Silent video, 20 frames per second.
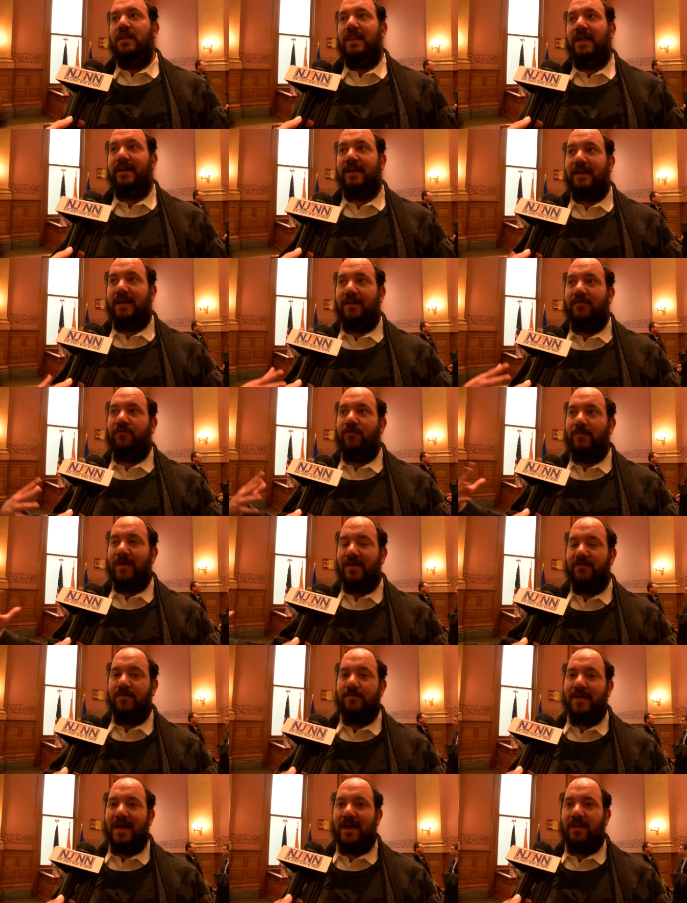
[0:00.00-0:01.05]
Like from
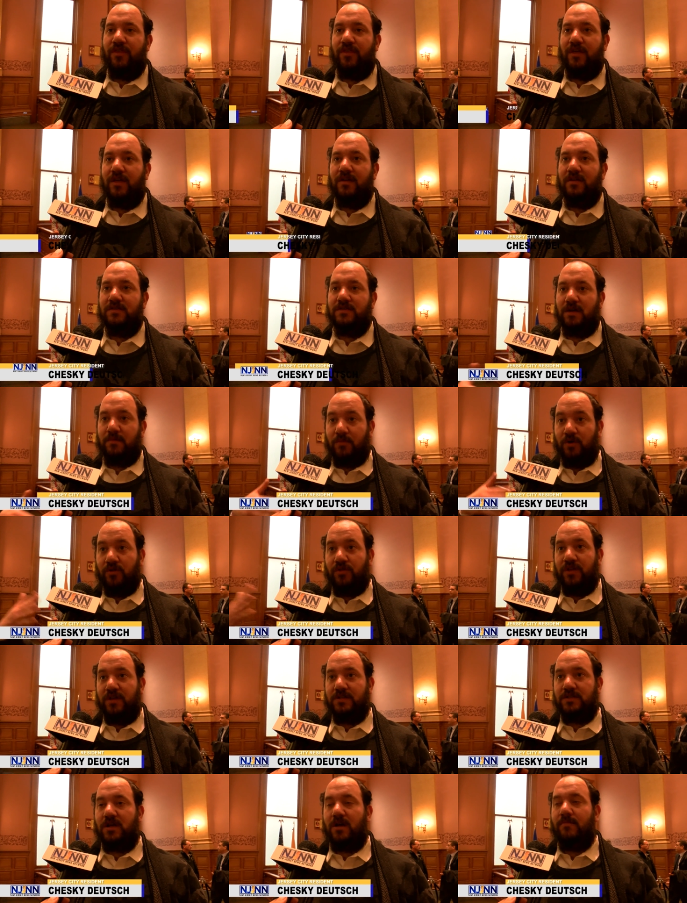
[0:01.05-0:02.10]
every bad thing, some good
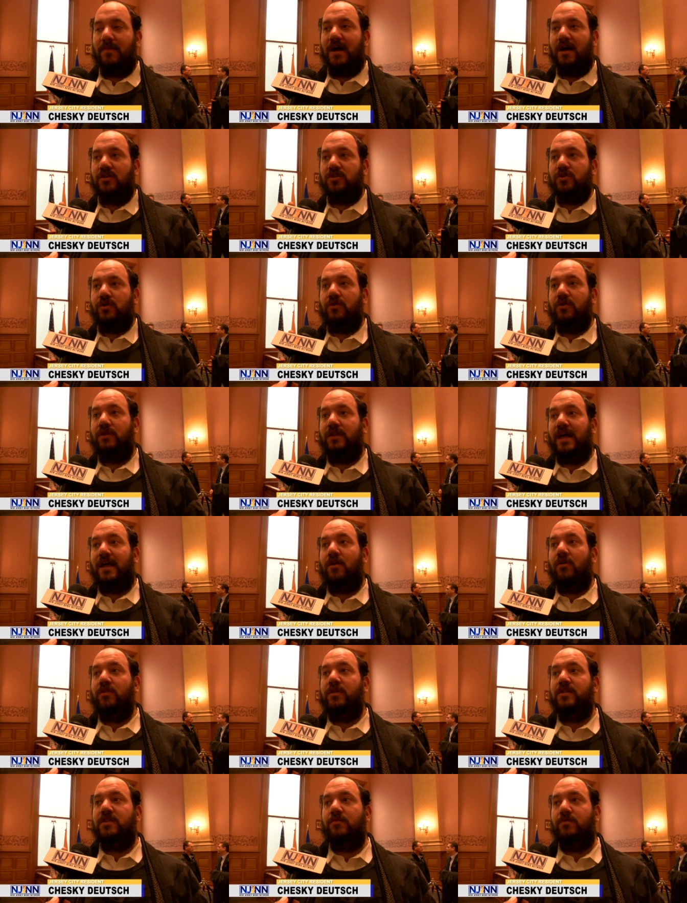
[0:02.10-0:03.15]
things come out. So not
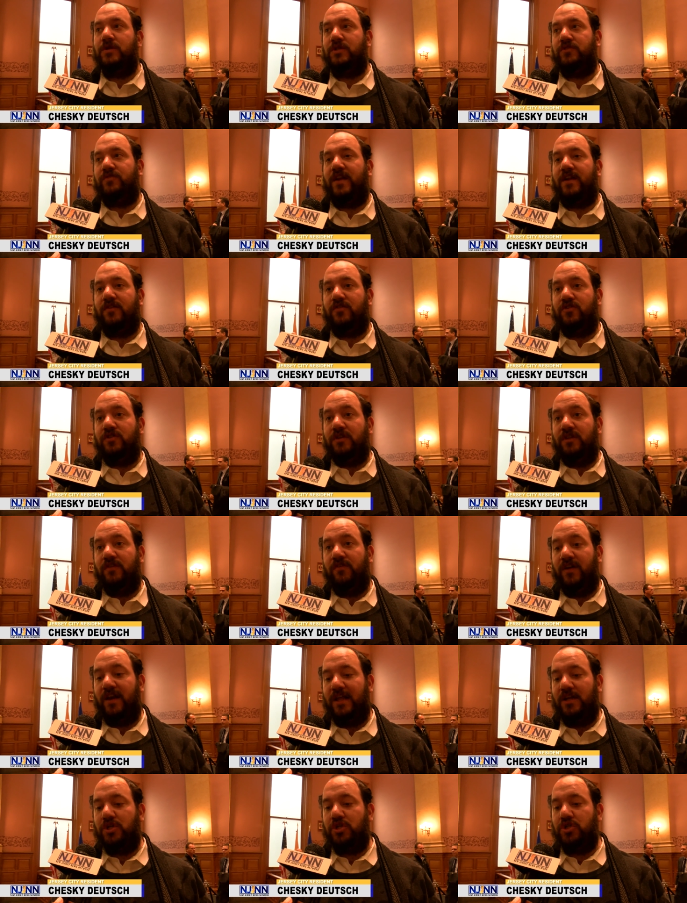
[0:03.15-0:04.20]
only did we strengthen the
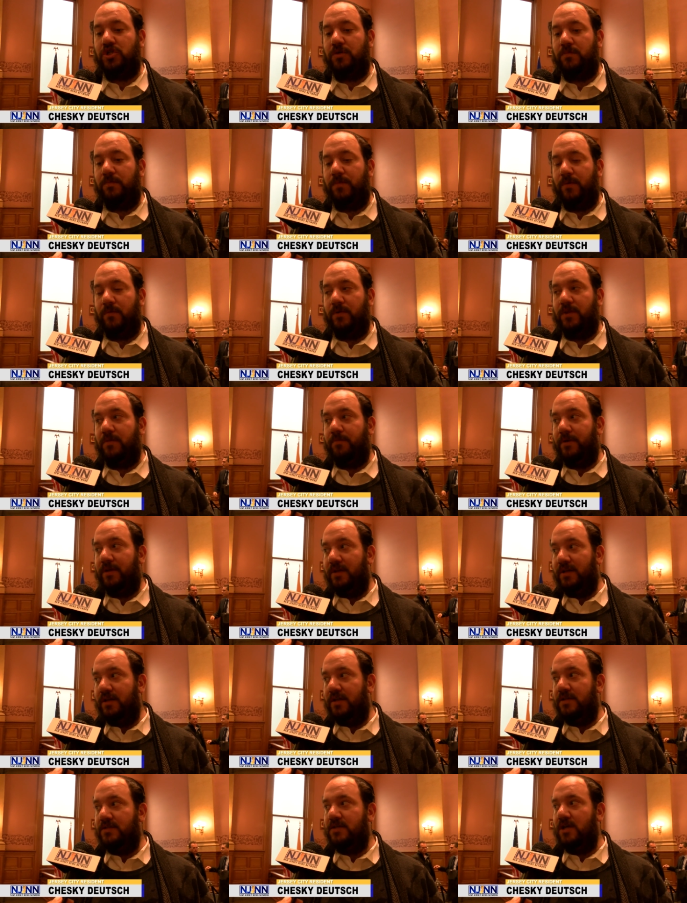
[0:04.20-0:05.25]
relationship with the
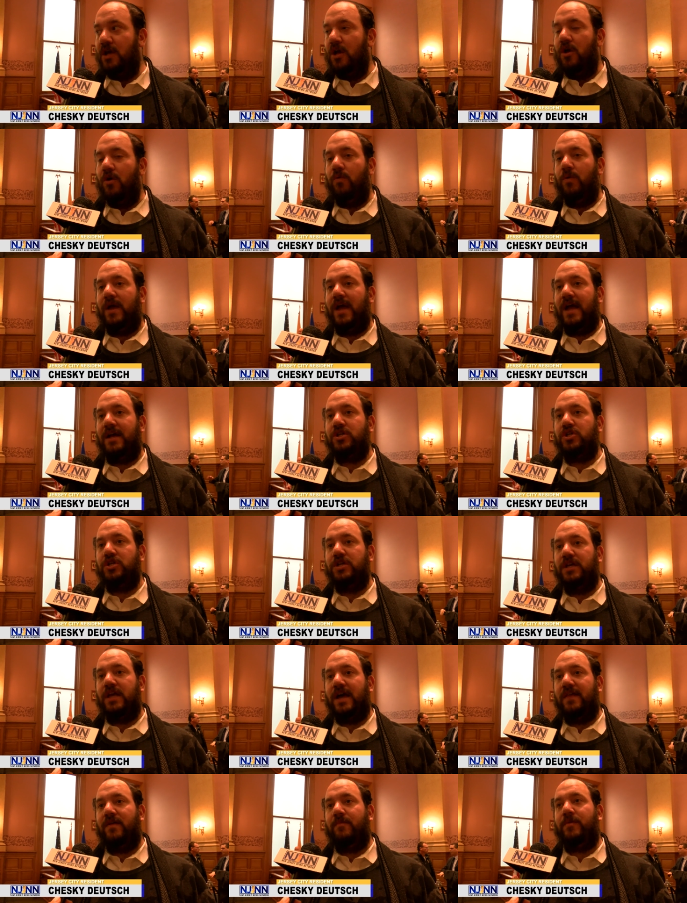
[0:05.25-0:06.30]
police, we
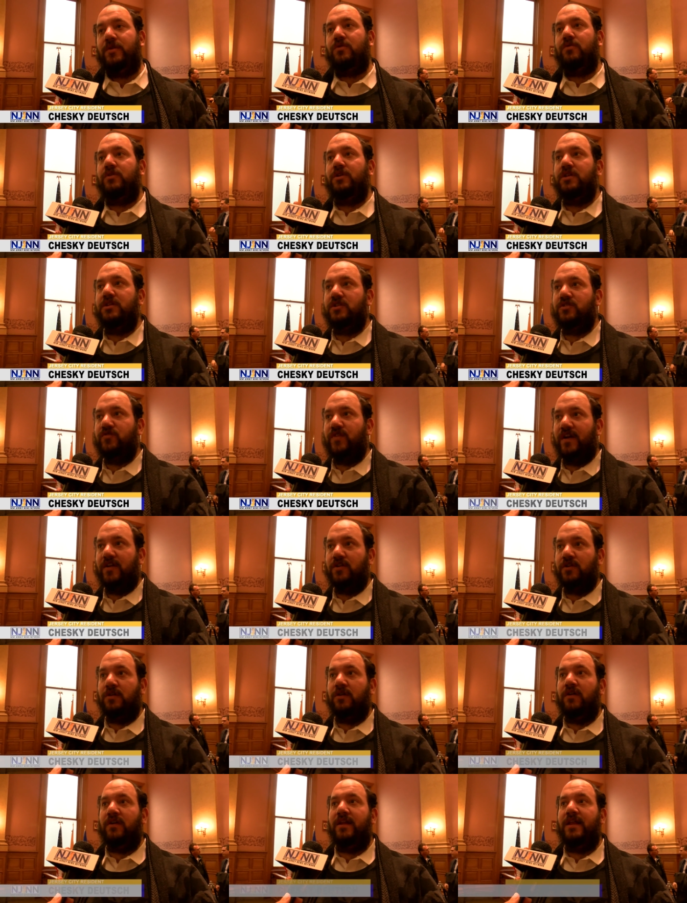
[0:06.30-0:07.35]
actually had the opportunity to
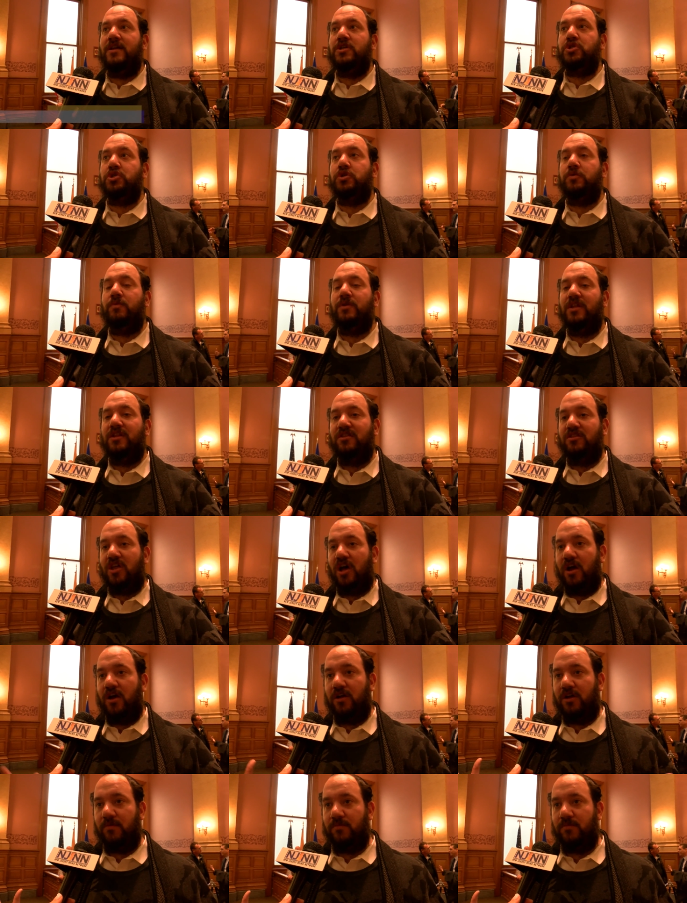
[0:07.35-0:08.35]
strengthen the relationship with the entire